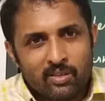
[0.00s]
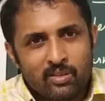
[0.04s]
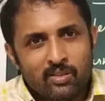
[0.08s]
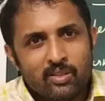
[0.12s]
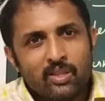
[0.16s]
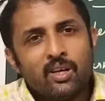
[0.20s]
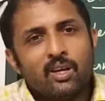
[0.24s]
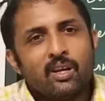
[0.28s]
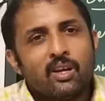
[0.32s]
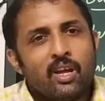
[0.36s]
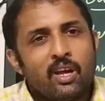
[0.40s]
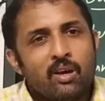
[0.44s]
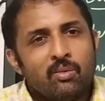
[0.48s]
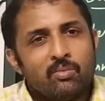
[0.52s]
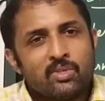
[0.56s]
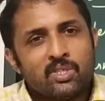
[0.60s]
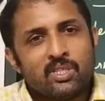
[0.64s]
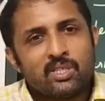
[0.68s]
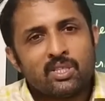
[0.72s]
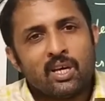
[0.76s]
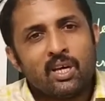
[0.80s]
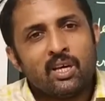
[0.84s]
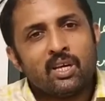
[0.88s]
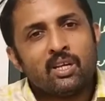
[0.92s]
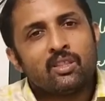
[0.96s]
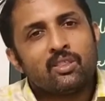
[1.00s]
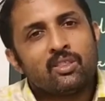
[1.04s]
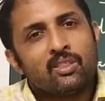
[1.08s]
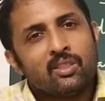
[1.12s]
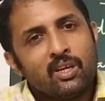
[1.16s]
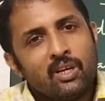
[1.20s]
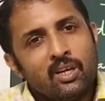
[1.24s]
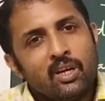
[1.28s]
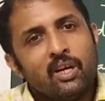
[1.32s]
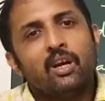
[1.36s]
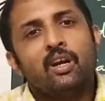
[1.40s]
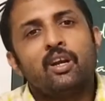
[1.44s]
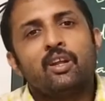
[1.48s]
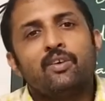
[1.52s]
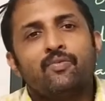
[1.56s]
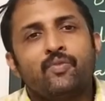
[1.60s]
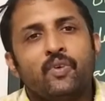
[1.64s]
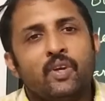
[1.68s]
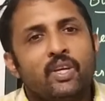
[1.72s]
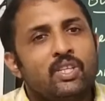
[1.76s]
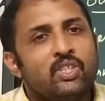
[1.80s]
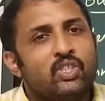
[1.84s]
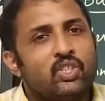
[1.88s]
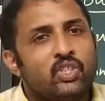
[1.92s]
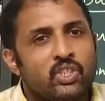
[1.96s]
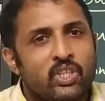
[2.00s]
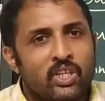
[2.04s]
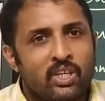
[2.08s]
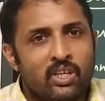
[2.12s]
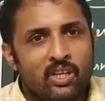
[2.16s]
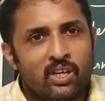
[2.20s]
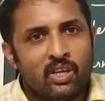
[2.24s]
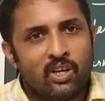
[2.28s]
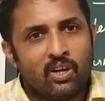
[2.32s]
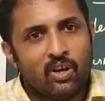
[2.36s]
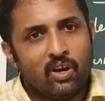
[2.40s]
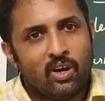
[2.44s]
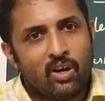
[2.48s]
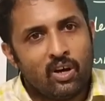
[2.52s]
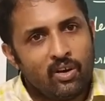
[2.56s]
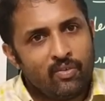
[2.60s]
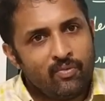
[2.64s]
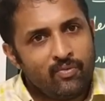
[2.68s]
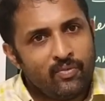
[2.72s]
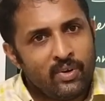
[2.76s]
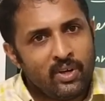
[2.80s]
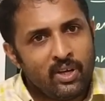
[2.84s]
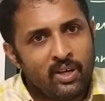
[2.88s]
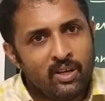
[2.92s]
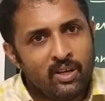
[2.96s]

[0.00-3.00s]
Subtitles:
There comes the third feature of